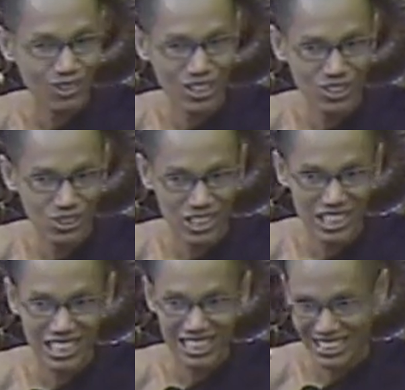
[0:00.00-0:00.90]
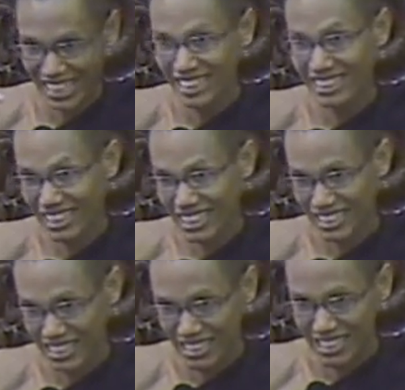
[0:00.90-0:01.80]
Want to see like that
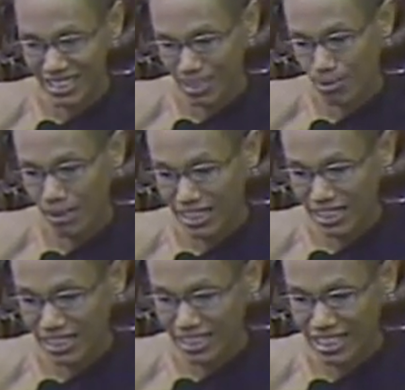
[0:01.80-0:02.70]
rewarding.